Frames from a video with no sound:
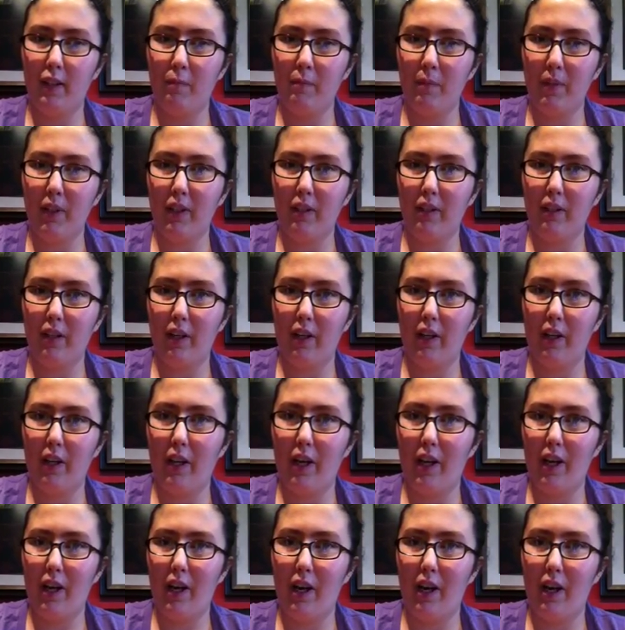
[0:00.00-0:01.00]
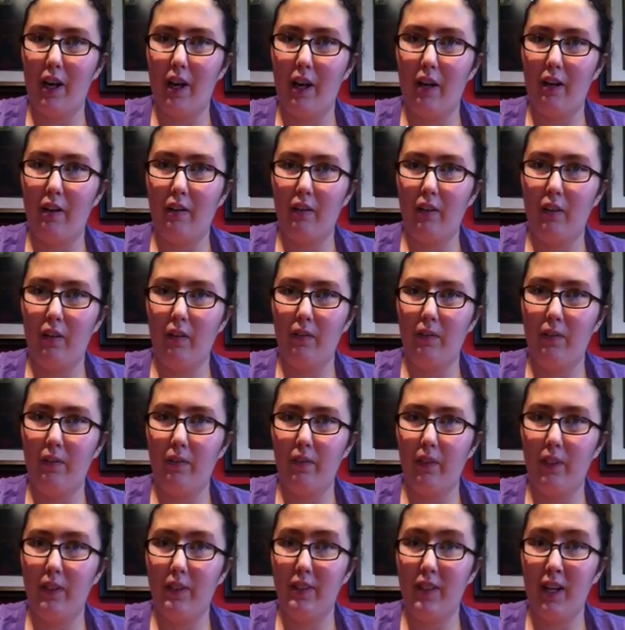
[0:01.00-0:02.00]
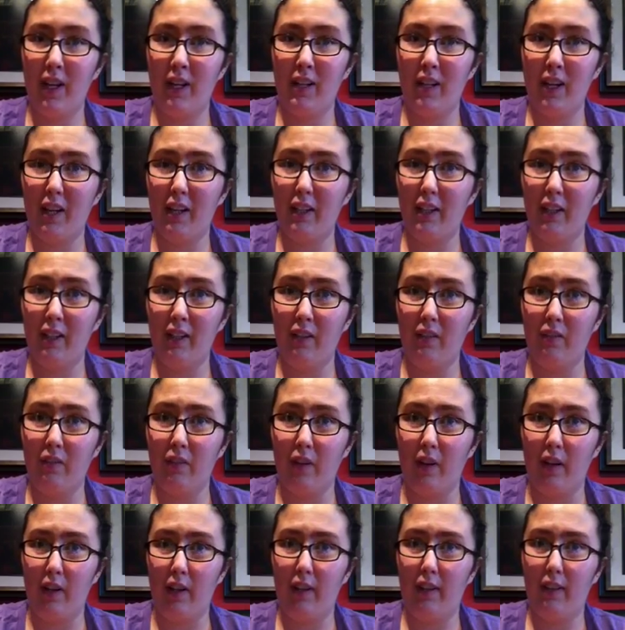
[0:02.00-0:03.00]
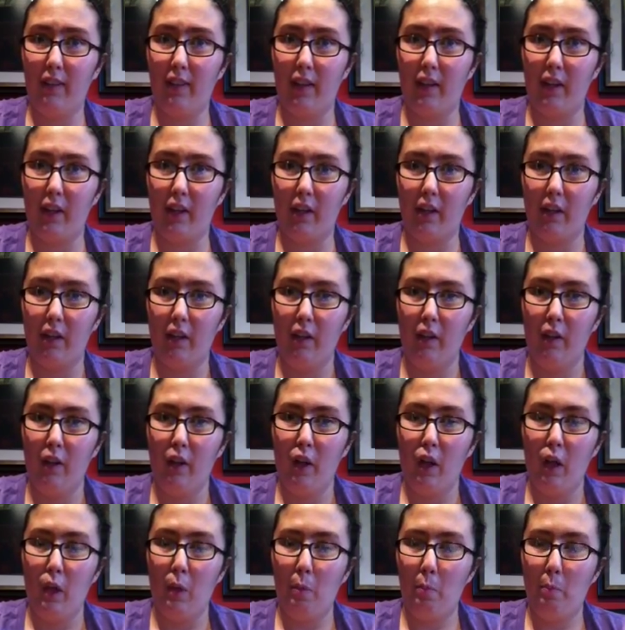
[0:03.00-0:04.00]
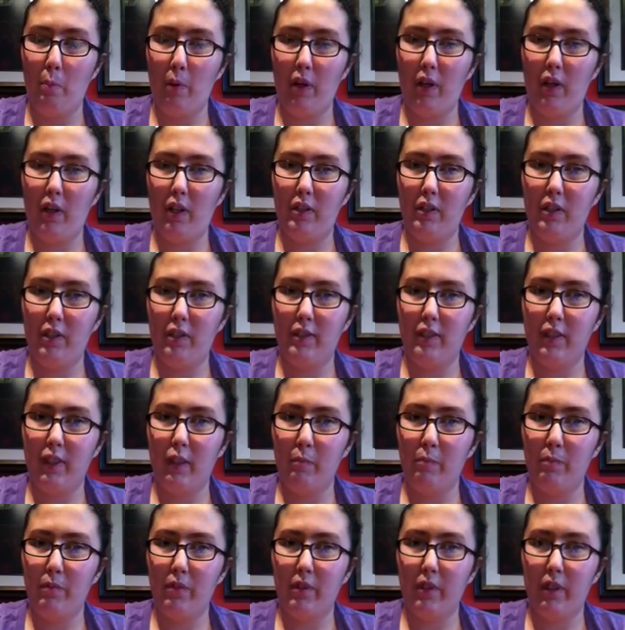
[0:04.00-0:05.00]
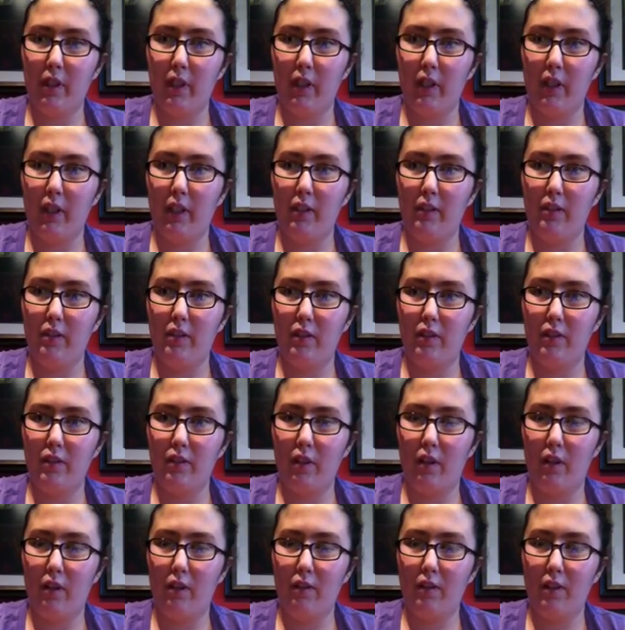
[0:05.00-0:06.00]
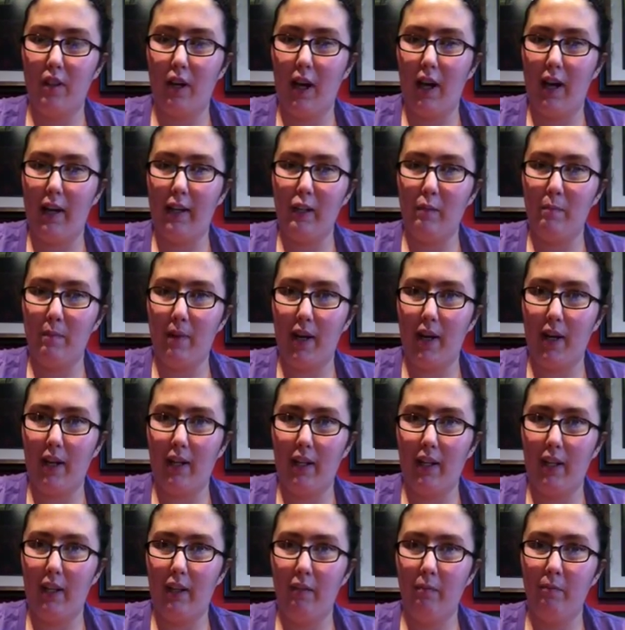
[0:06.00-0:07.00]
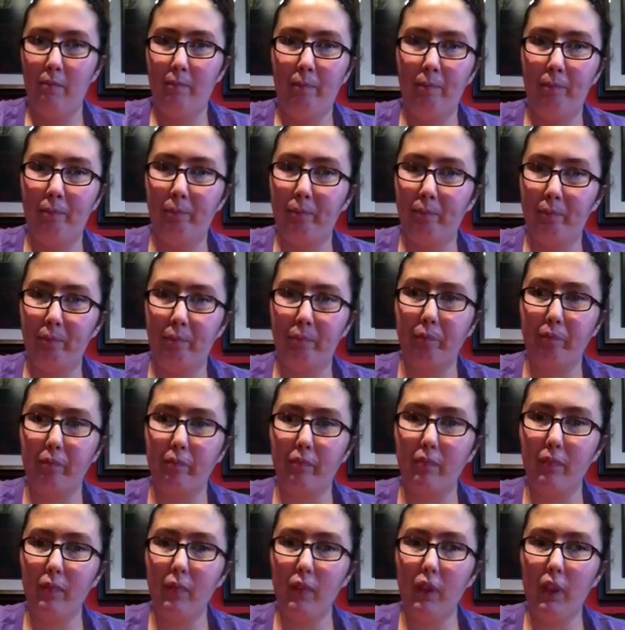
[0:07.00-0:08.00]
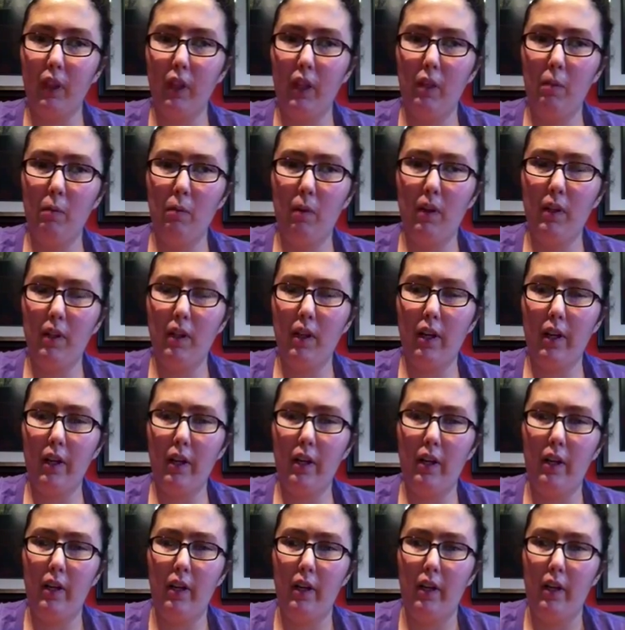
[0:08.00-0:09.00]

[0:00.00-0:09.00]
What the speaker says: I mean, I don't know if he's not naive or anything, but it just seems like he's just all high and mighty and whatnot.